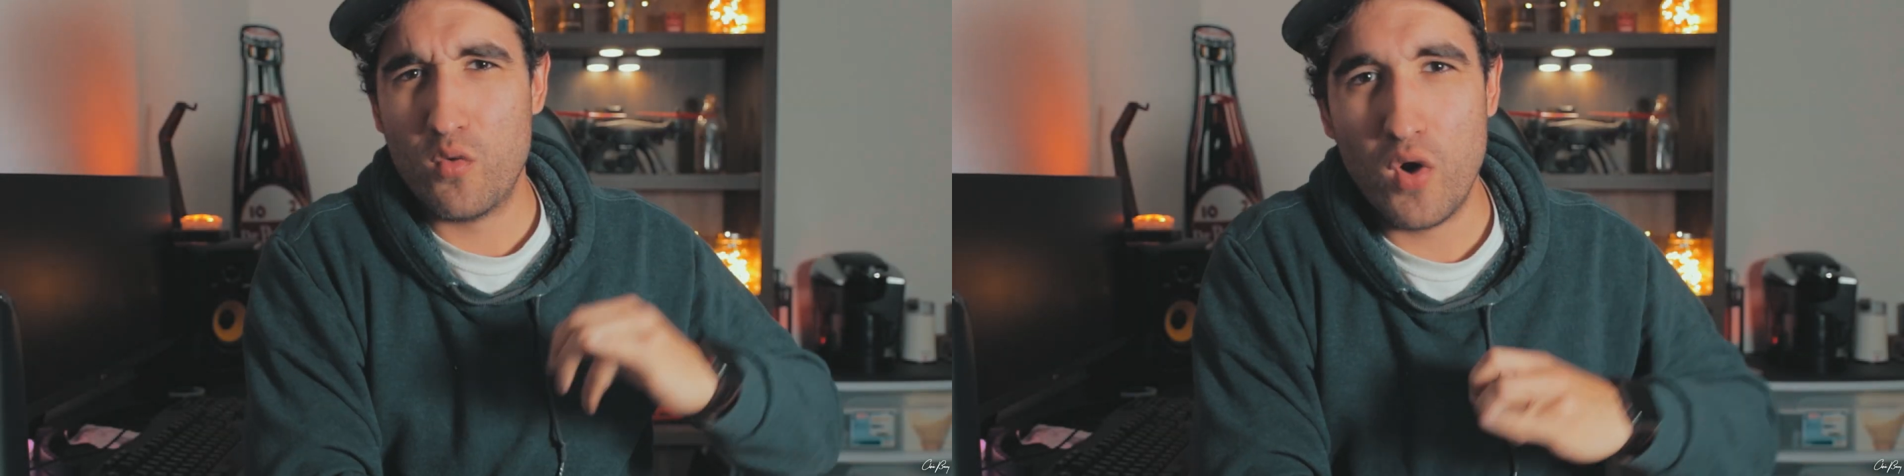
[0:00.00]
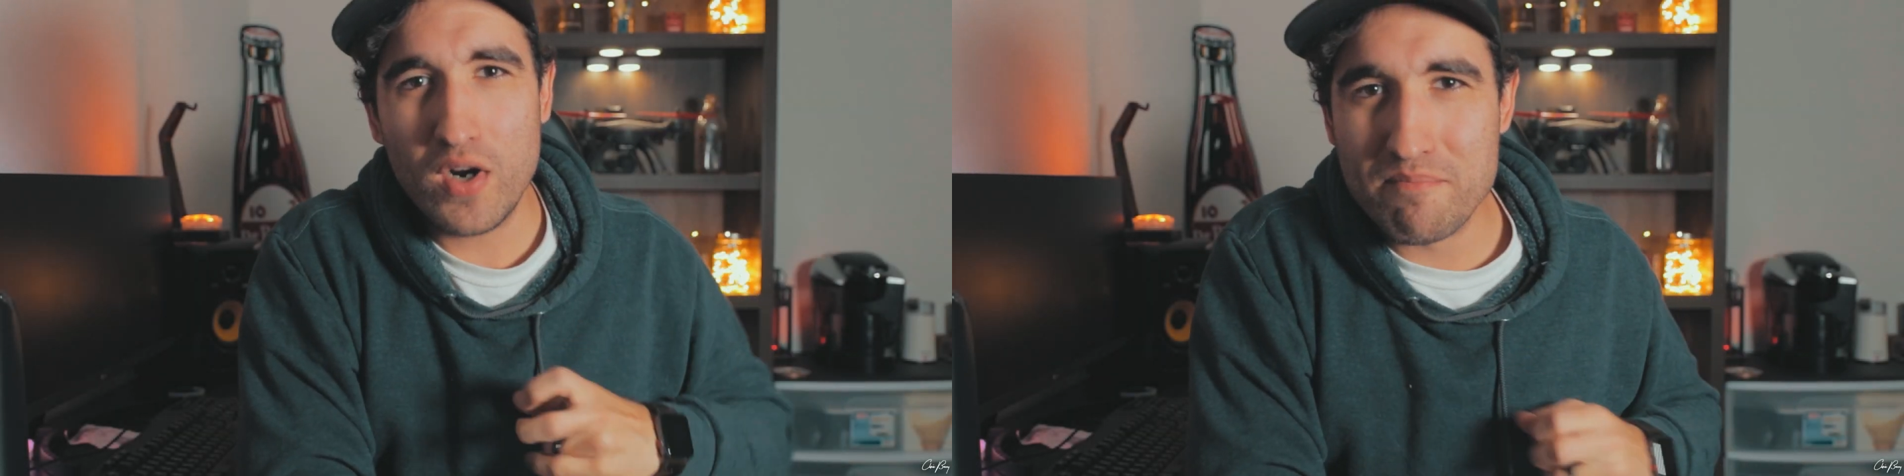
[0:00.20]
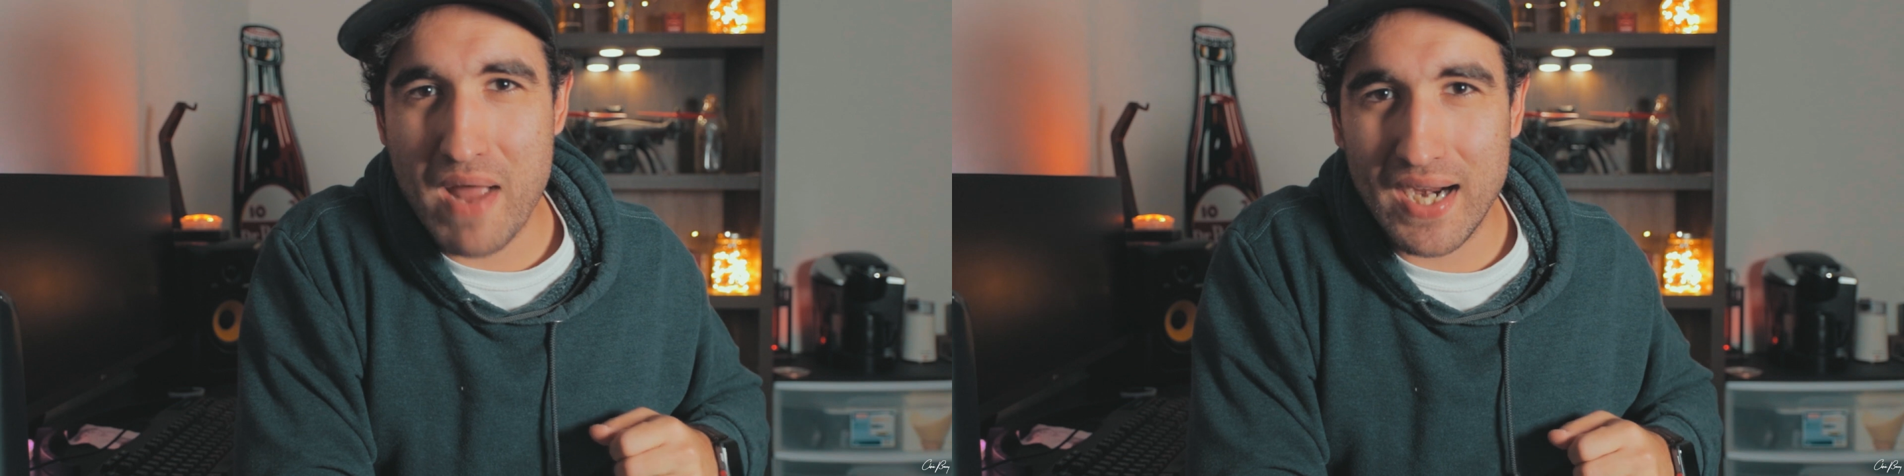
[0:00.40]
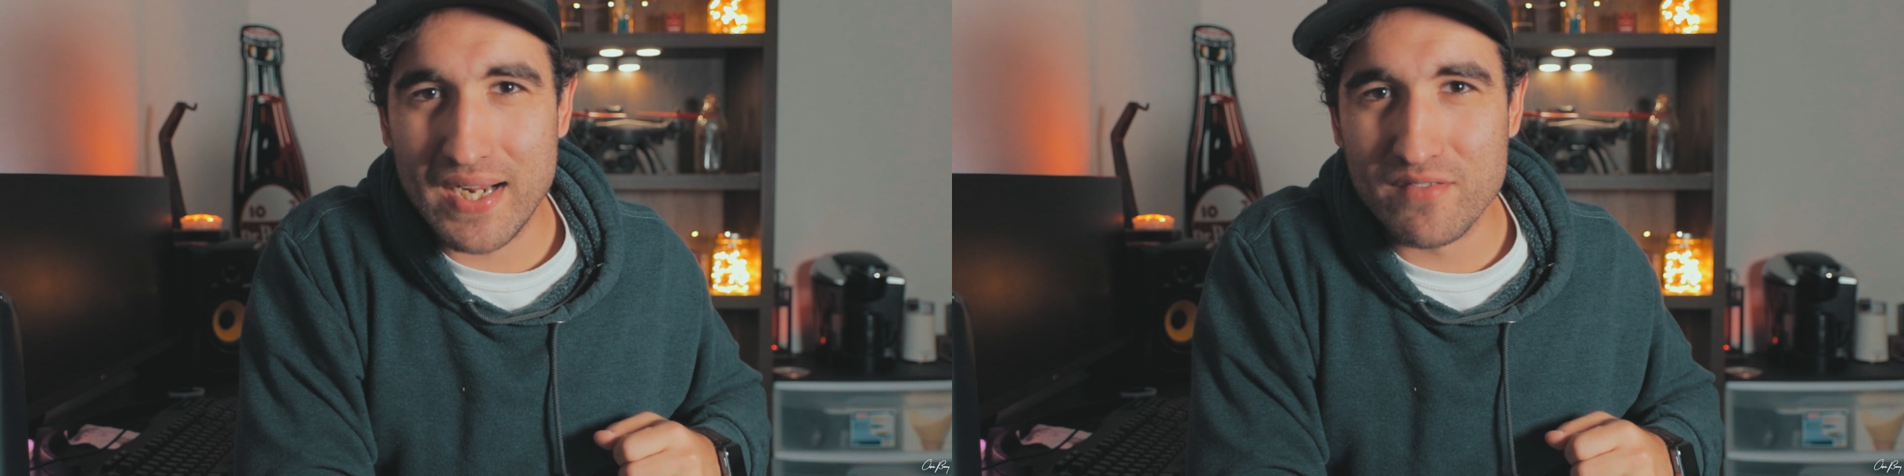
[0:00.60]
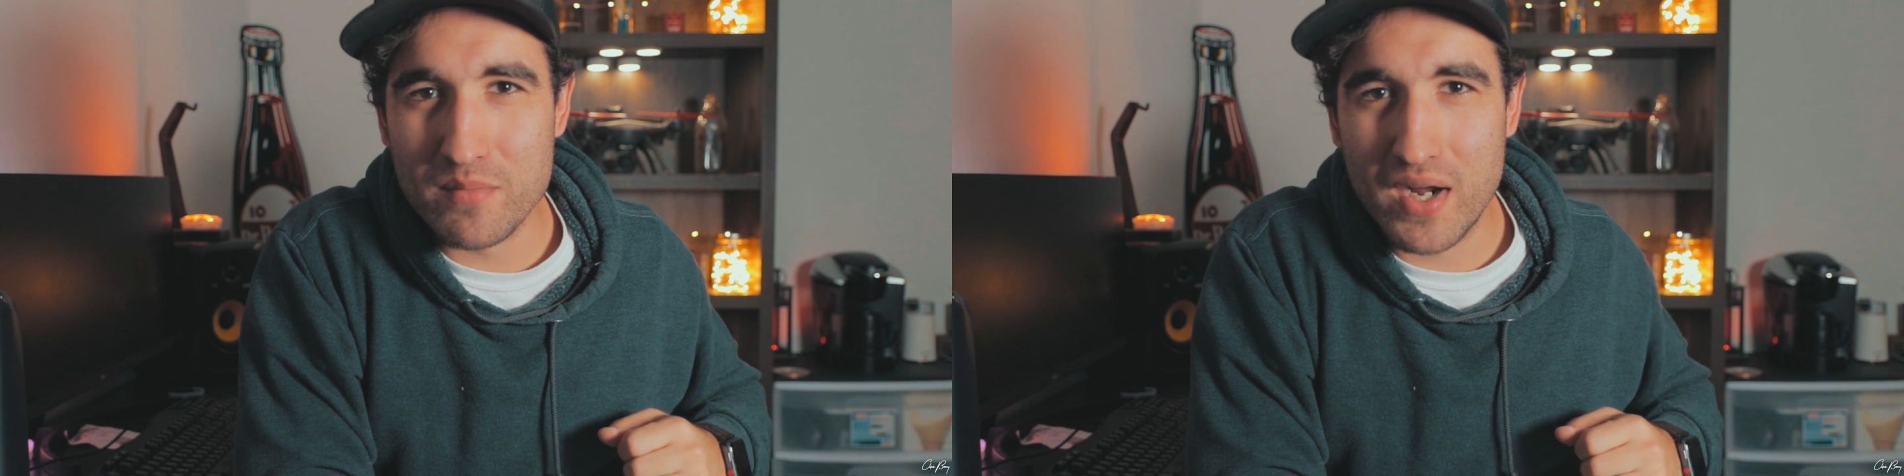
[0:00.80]
Welcome back,
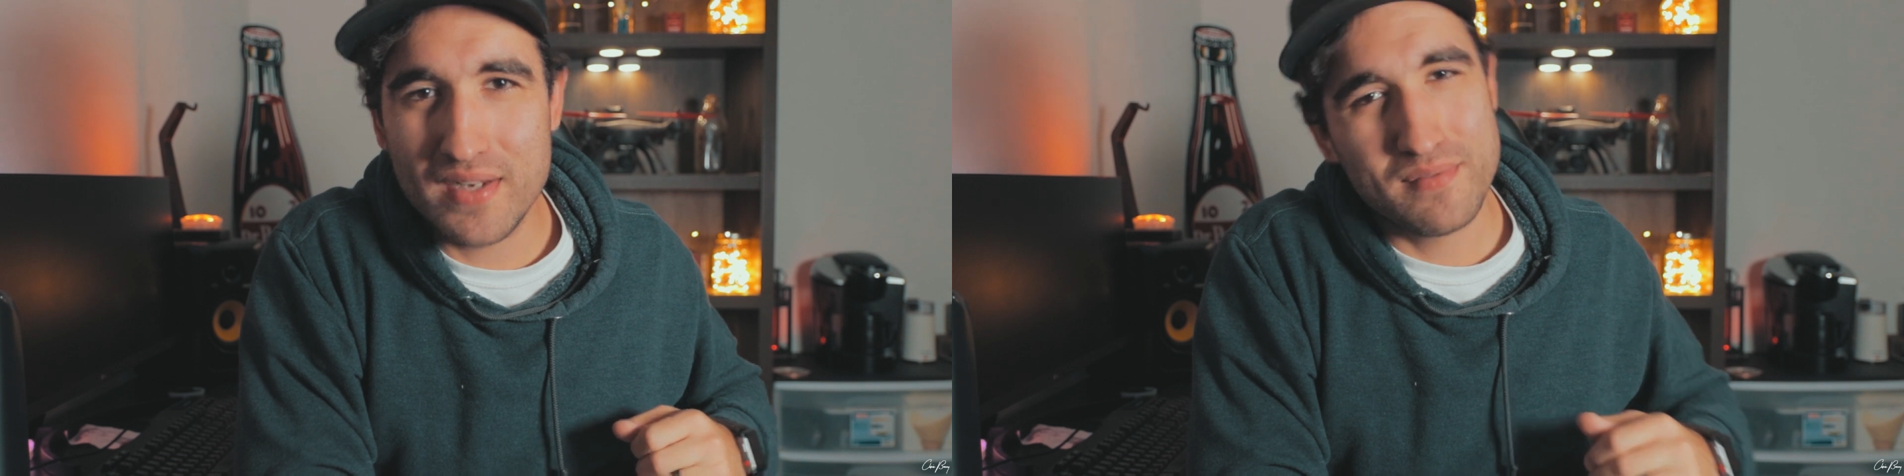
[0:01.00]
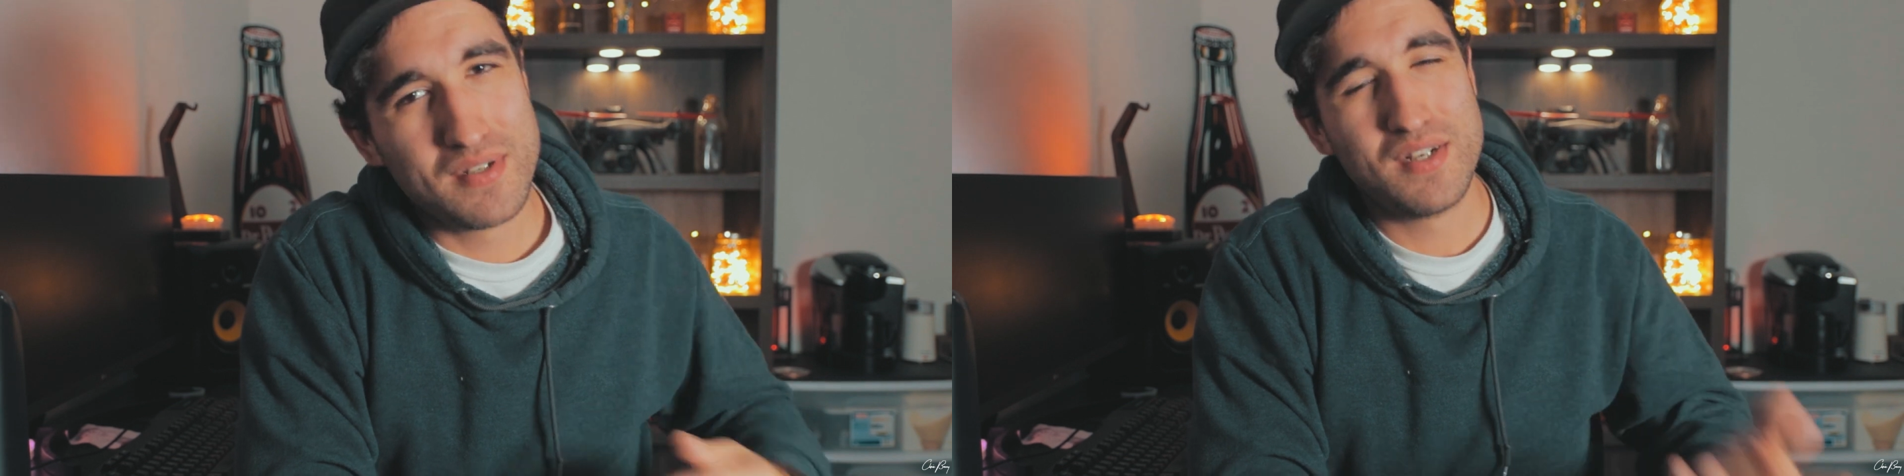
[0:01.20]
everybody.